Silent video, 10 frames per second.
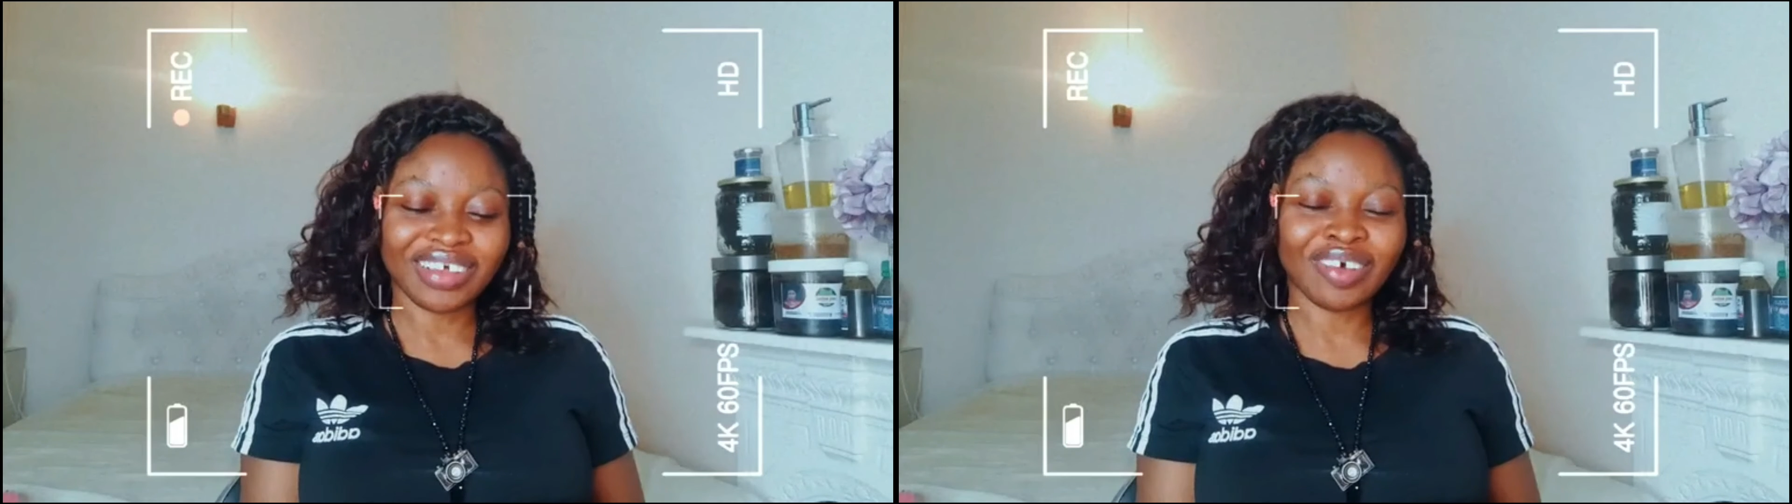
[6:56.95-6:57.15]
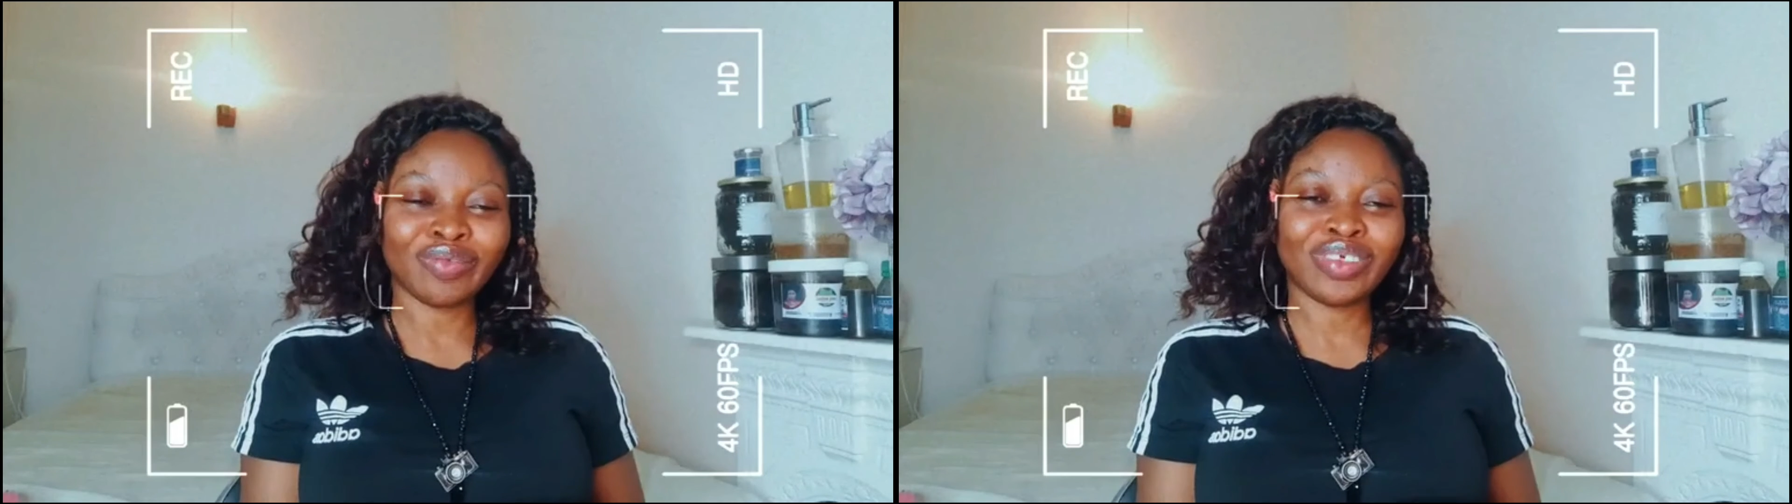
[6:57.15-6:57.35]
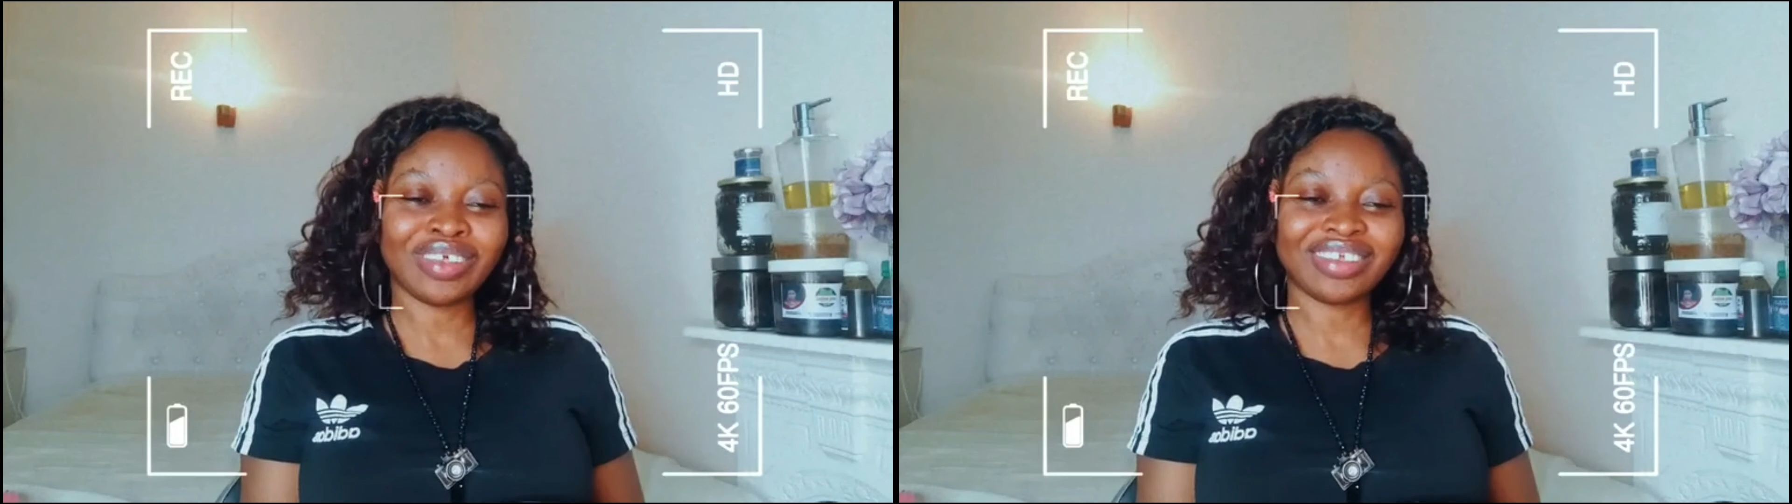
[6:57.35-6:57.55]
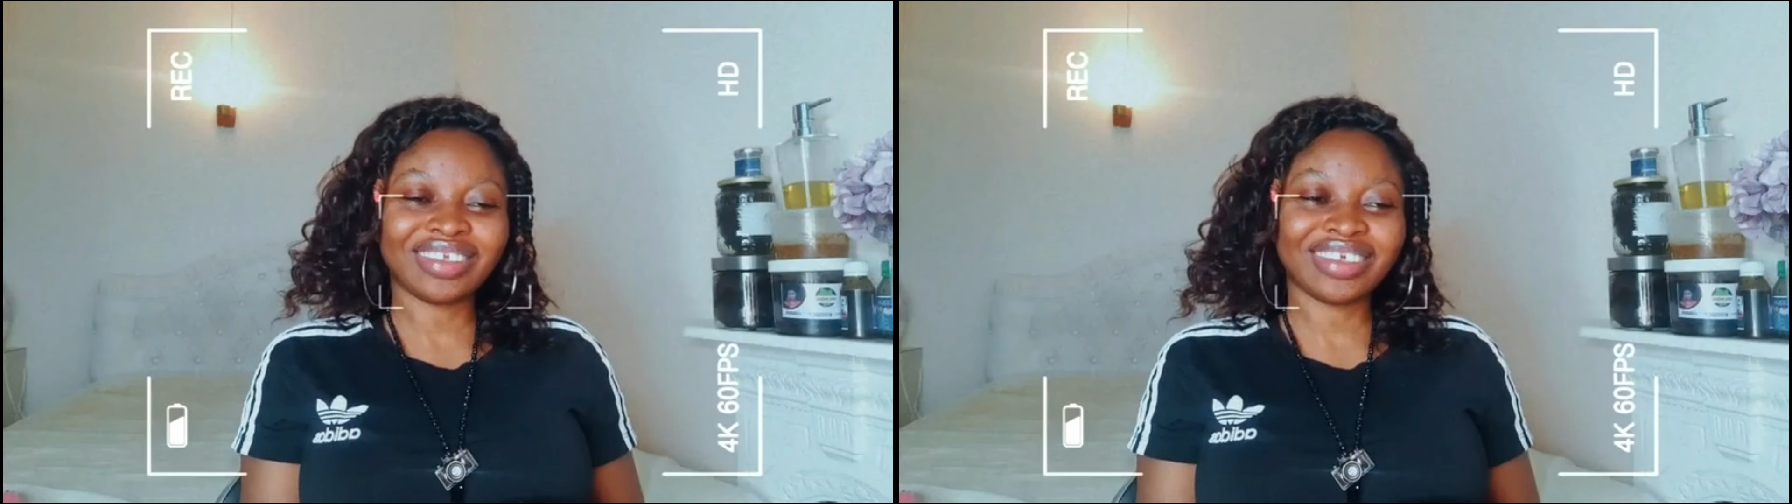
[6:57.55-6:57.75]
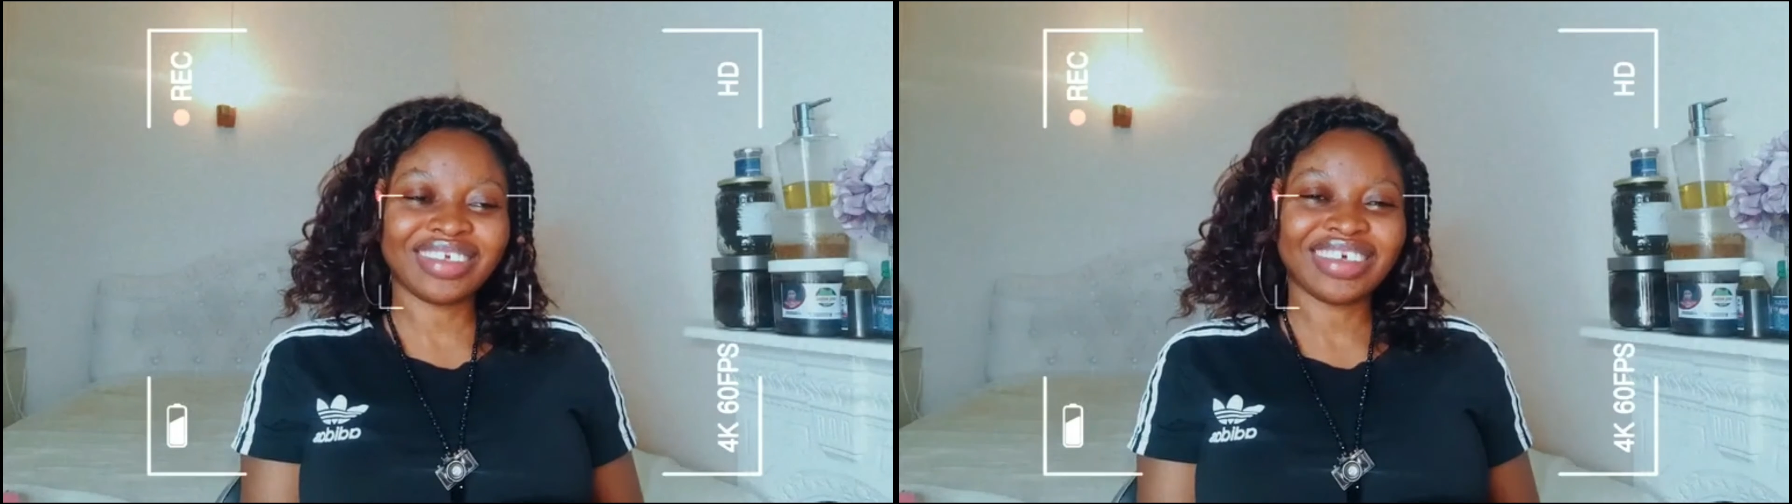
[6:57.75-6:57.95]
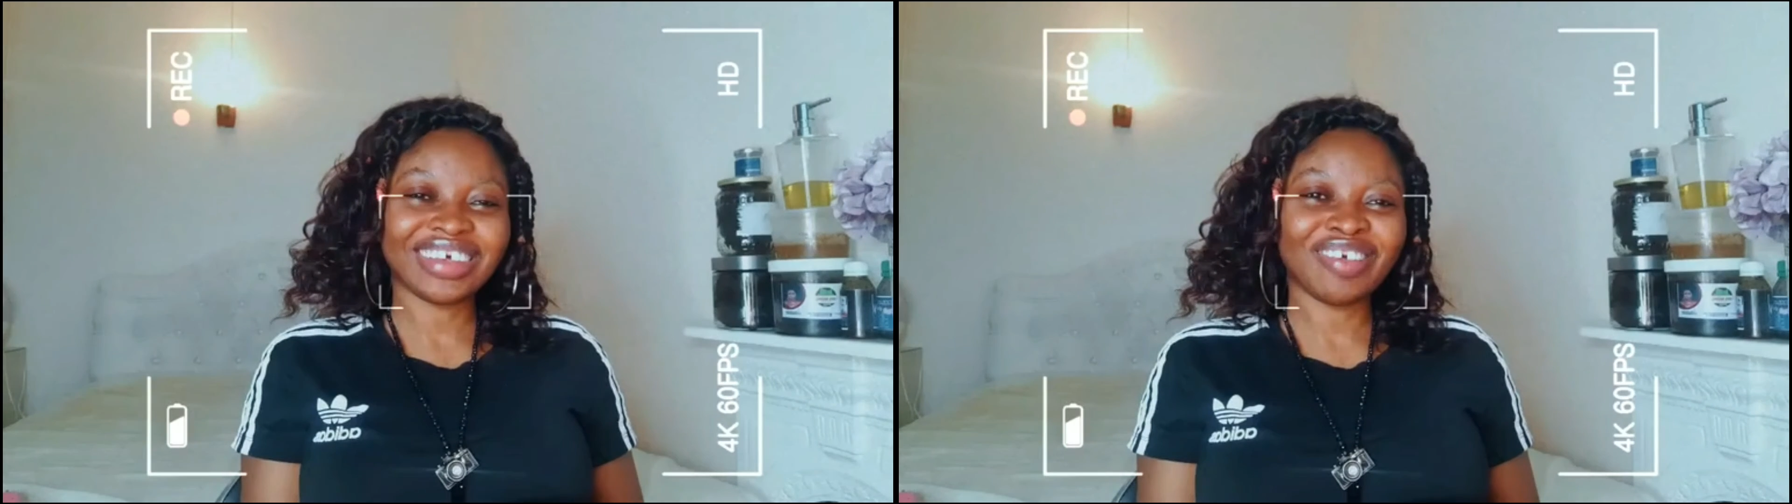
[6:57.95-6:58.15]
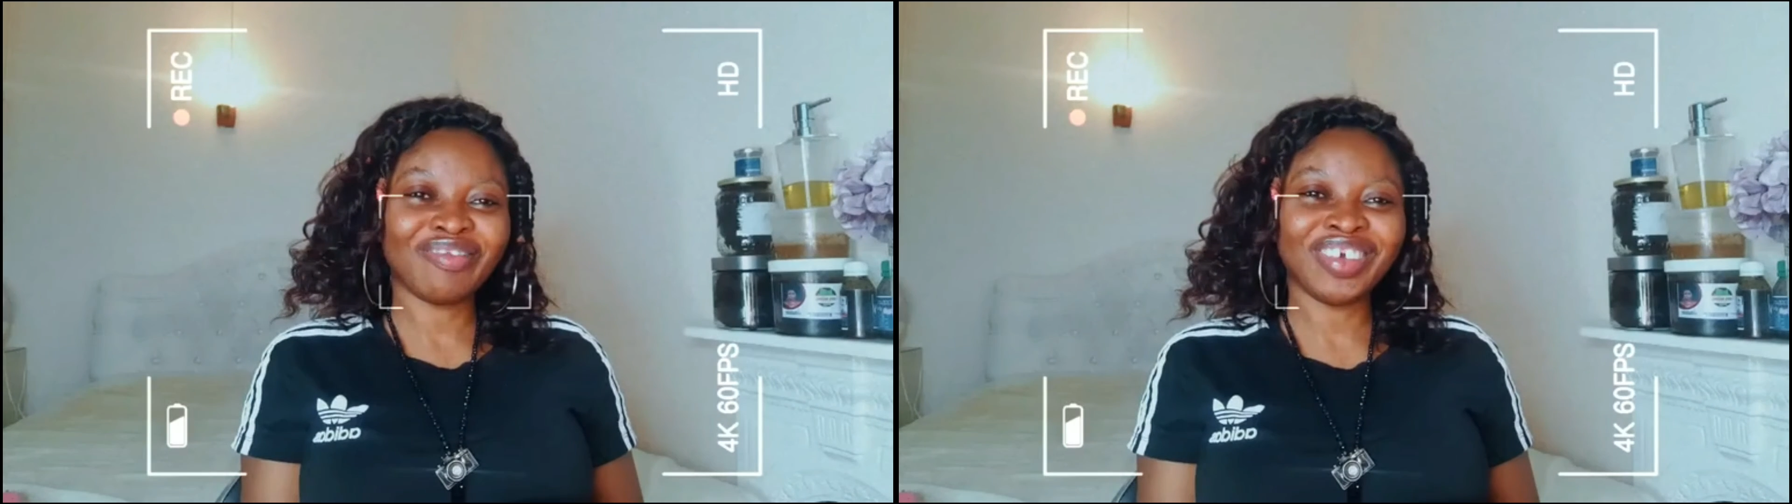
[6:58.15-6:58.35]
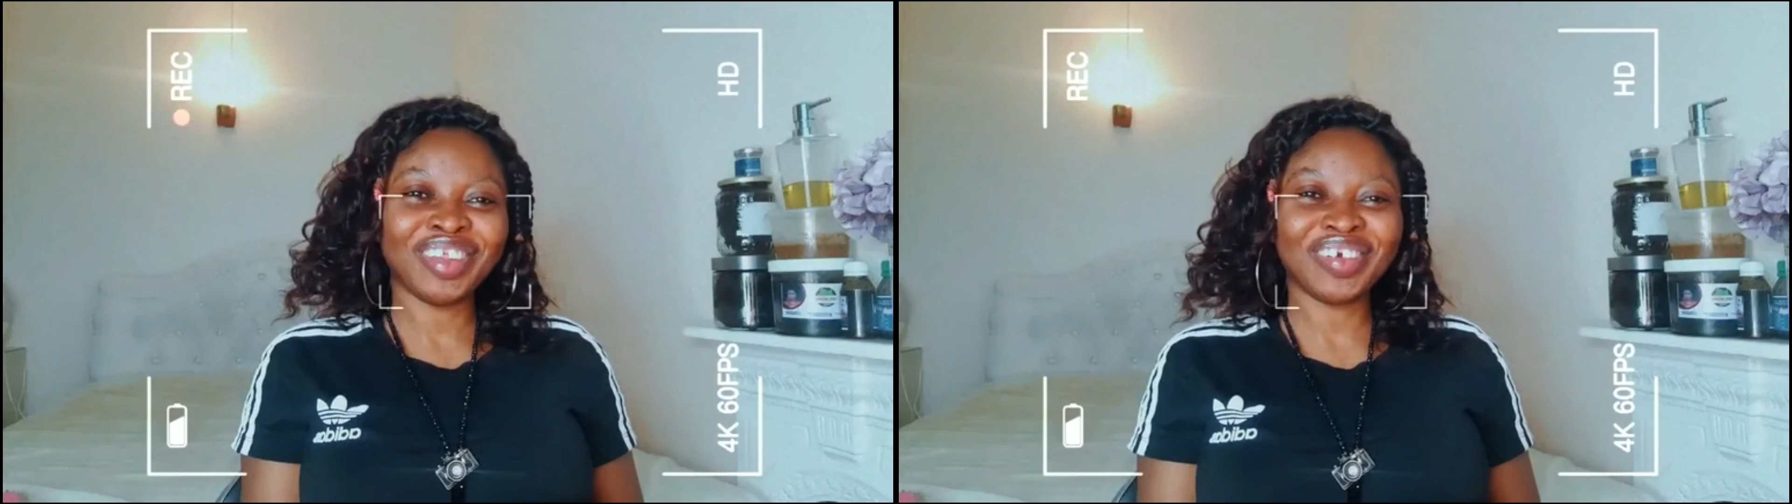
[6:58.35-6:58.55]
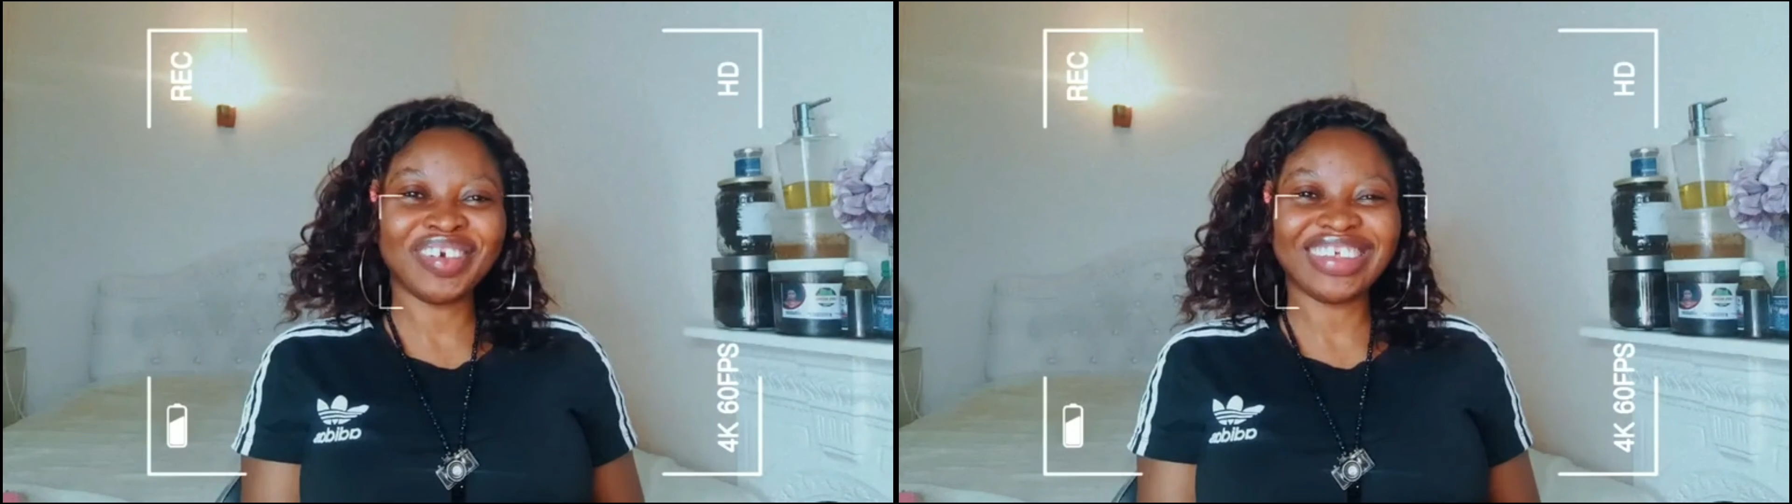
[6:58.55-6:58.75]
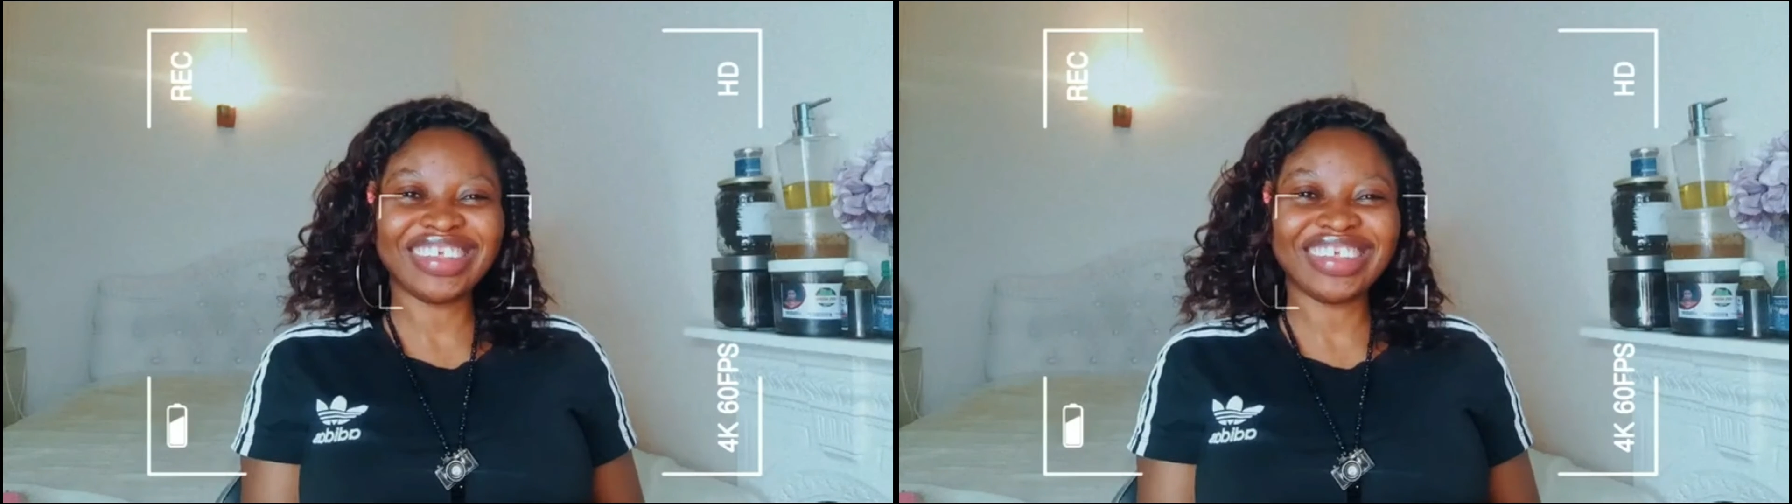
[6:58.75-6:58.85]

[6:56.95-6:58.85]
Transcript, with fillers: of this video